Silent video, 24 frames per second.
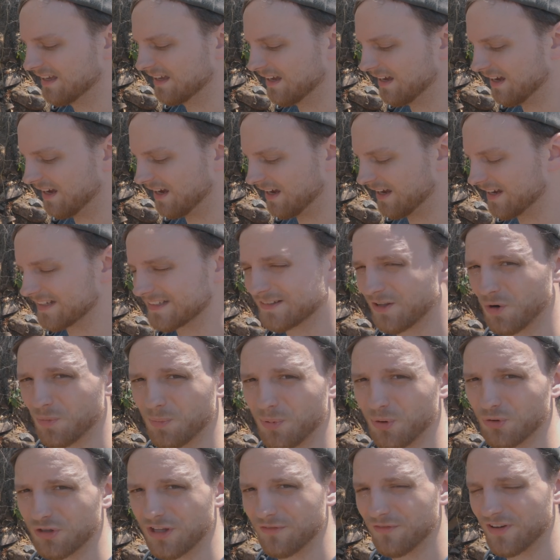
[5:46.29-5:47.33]

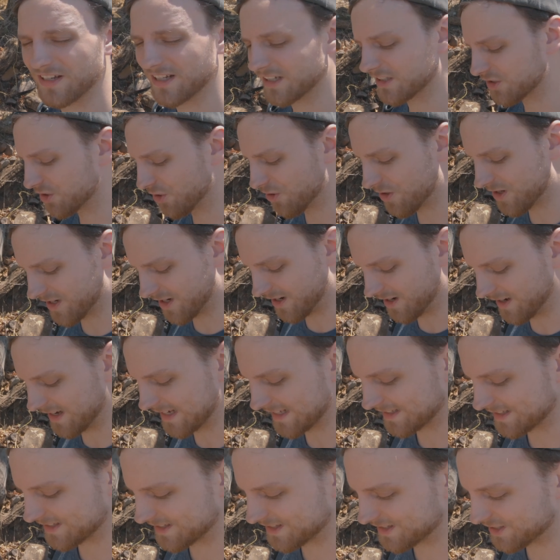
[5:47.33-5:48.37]
Heteropoda venatoria
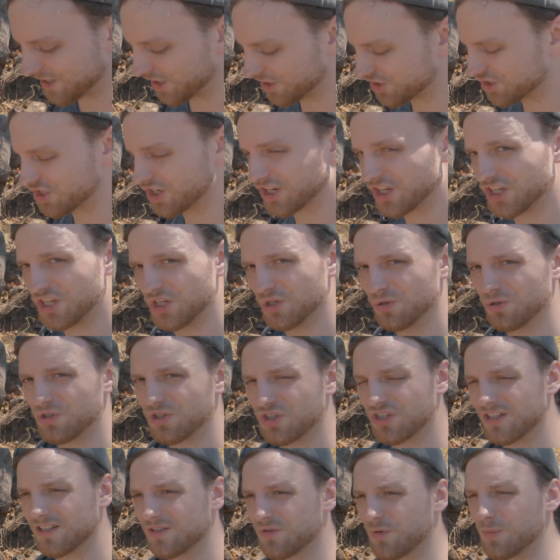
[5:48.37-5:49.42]
has such a huge
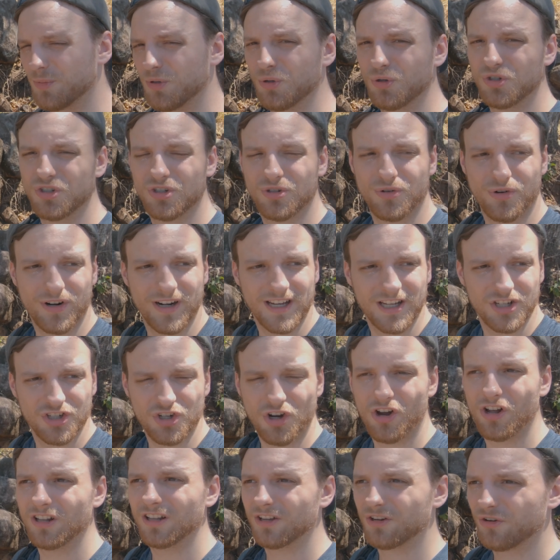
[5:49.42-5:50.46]
distribution range
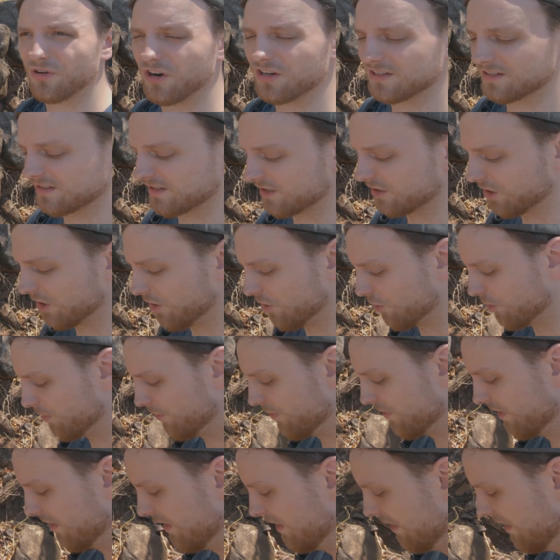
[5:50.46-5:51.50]
all across the globe,
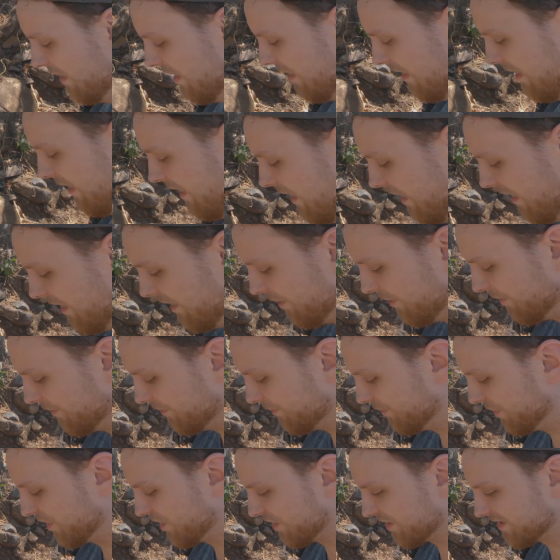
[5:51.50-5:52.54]

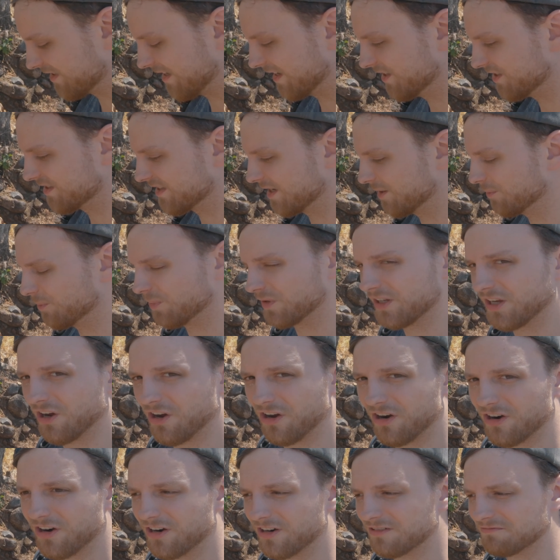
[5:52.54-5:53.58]
because they simply
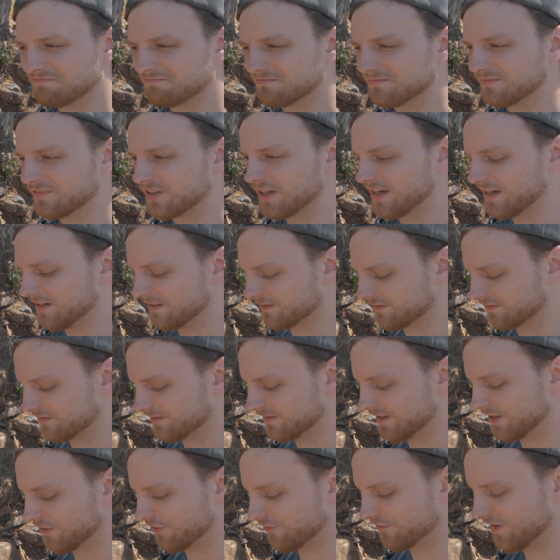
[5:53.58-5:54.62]
are, yeah,
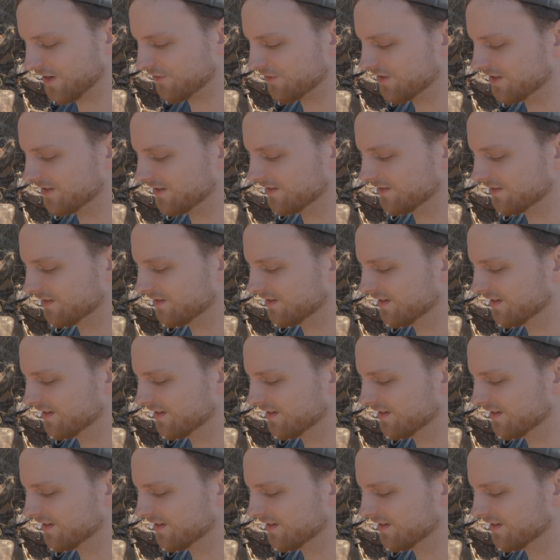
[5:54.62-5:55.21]
they are very